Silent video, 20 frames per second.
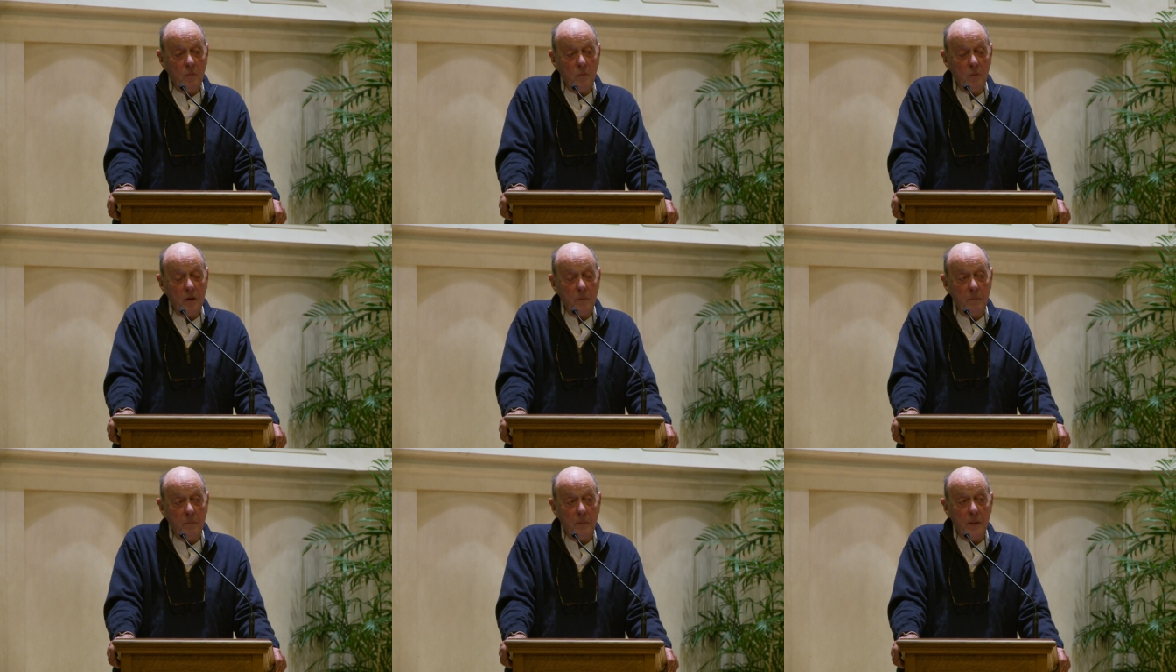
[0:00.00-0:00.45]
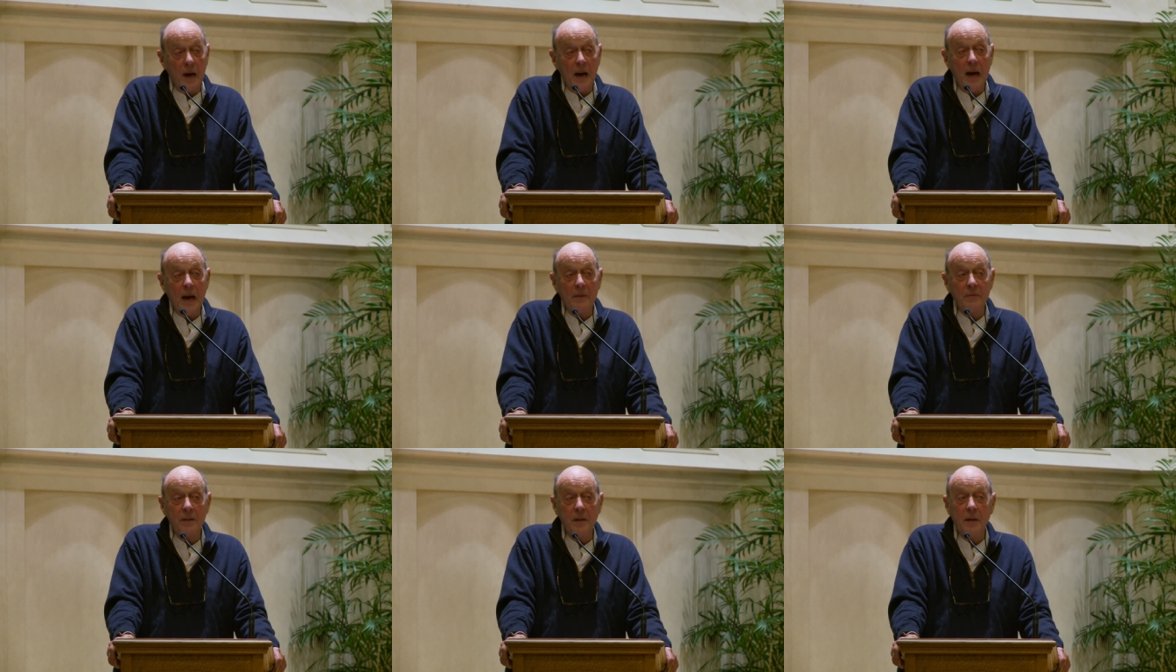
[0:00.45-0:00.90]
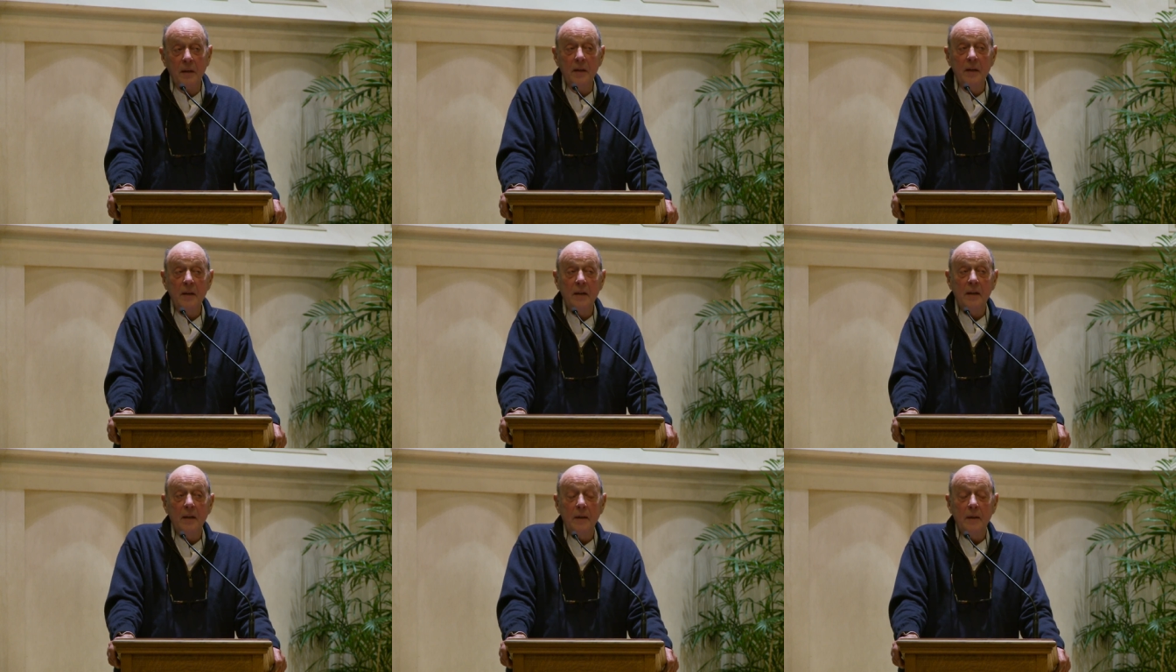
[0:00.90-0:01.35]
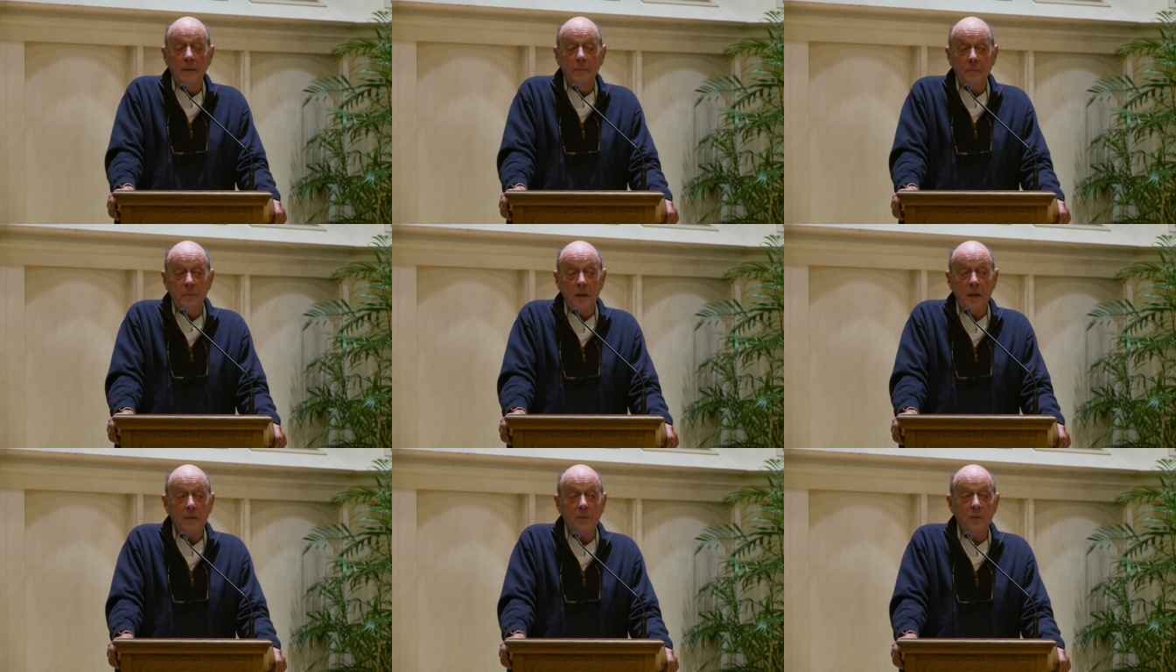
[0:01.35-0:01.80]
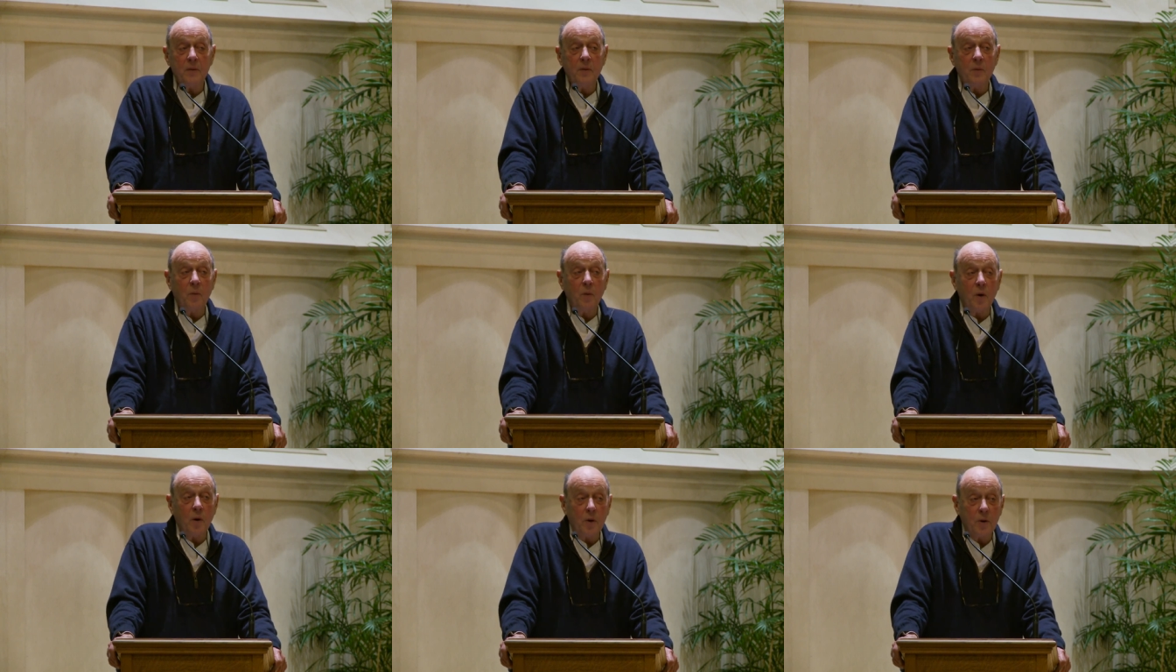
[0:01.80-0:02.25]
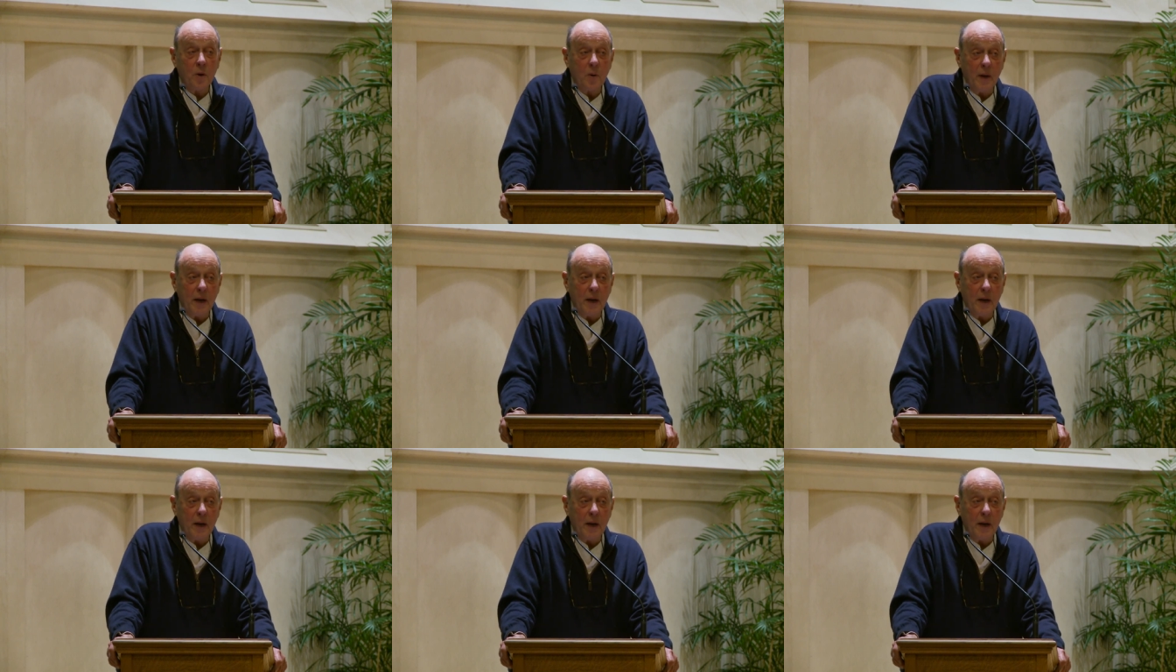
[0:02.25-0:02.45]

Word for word: we haven't given the world